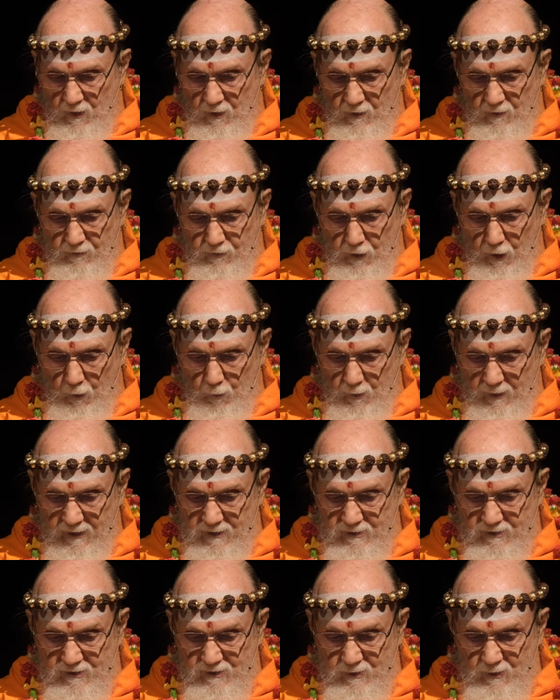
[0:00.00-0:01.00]
for it
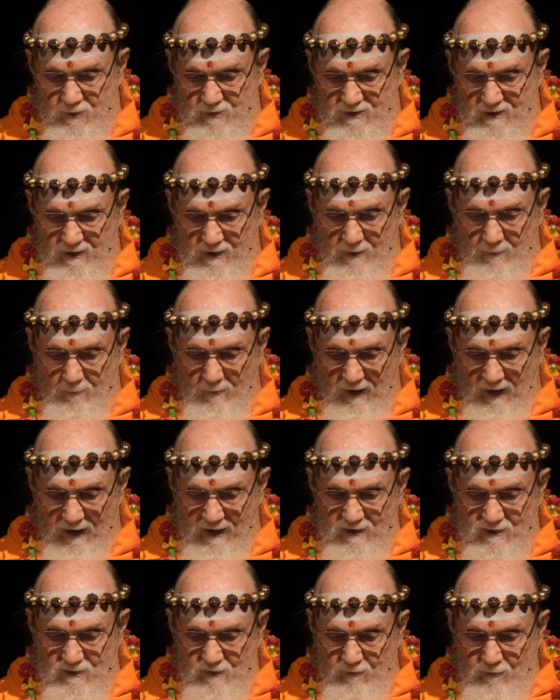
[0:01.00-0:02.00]
registers in the
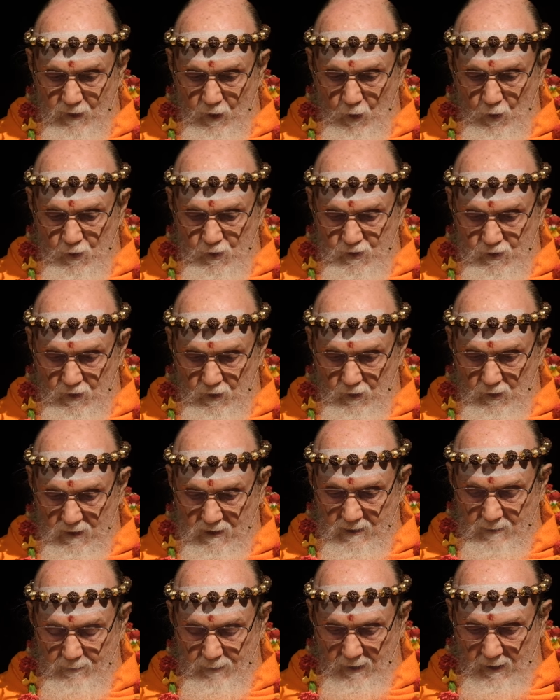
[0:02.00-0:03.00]
minds of those who look
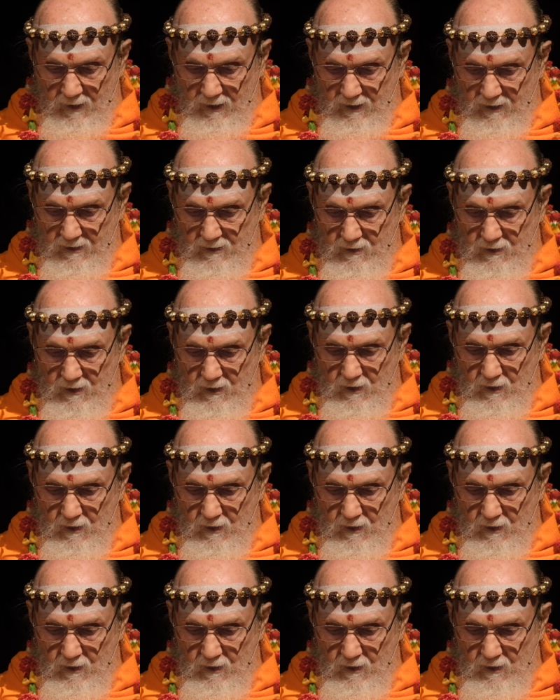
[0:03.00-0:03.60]
upon it